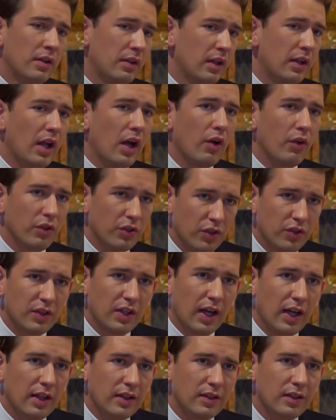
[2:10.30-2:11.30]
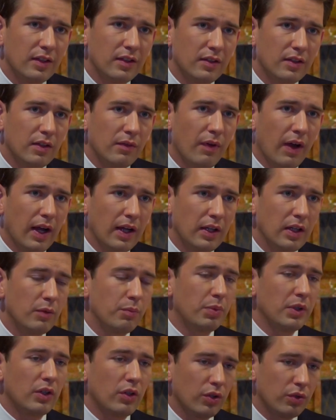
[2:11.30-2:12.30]
that our society is divided
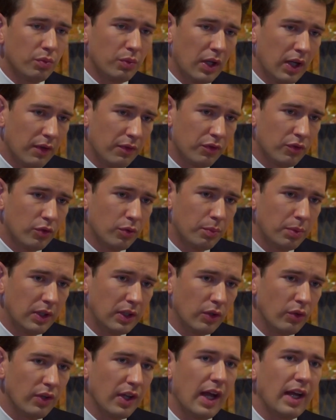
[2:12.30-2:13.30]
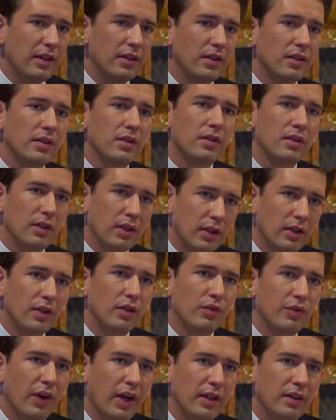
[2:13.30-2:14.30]
because we have to be united in
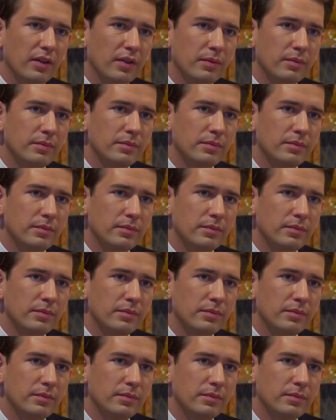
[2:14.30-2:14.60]
this fight.